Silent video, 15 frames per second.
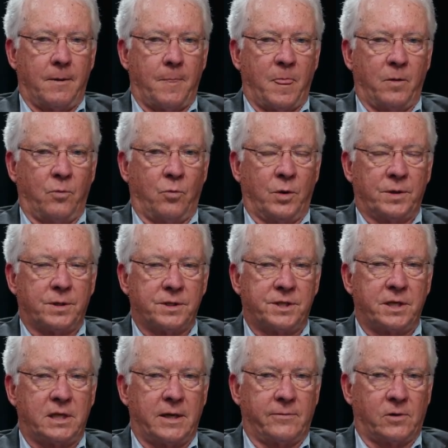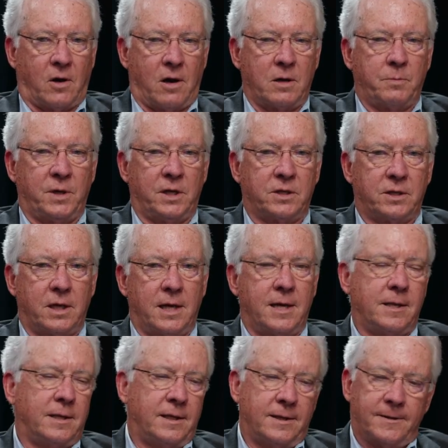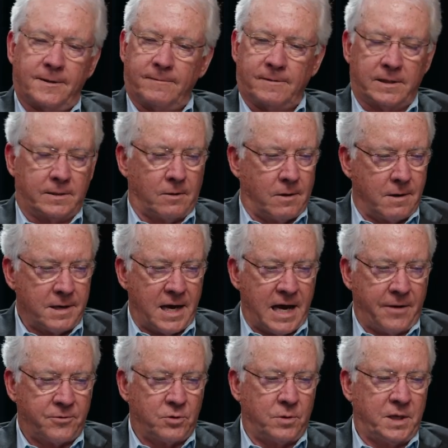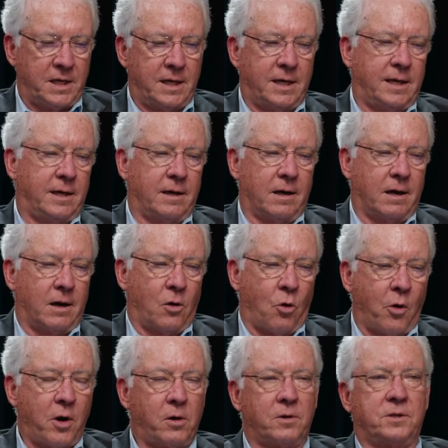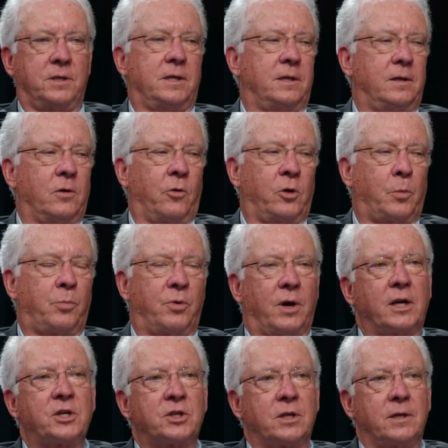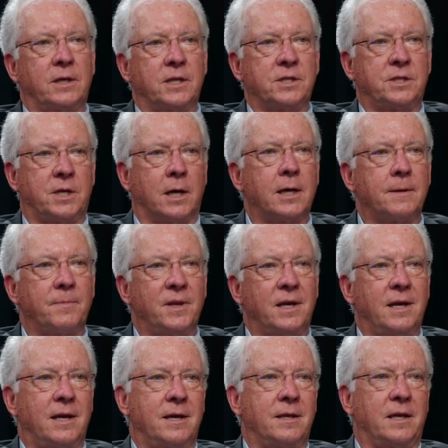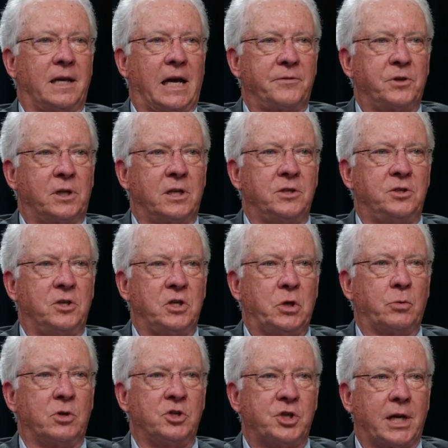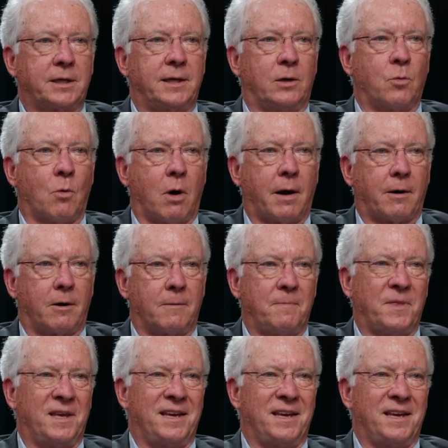with the city of Long Beach, that long after the oil production is done, they have to continue injecting water.